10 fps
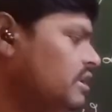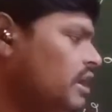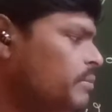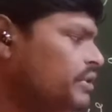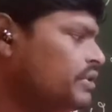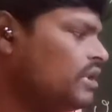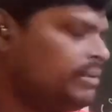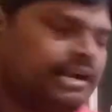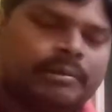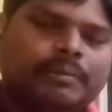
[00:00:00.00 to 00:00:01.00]
carbon to
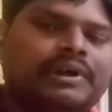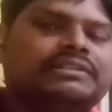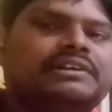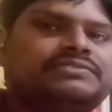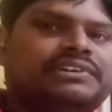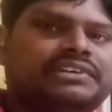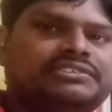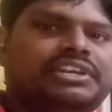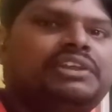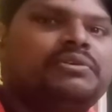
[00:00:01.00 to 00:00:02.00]
carbon double bond. That's why it
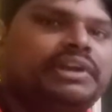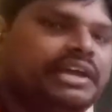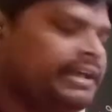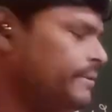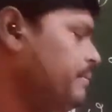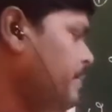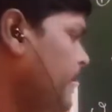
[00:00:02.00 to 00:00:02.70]
is enolate ion.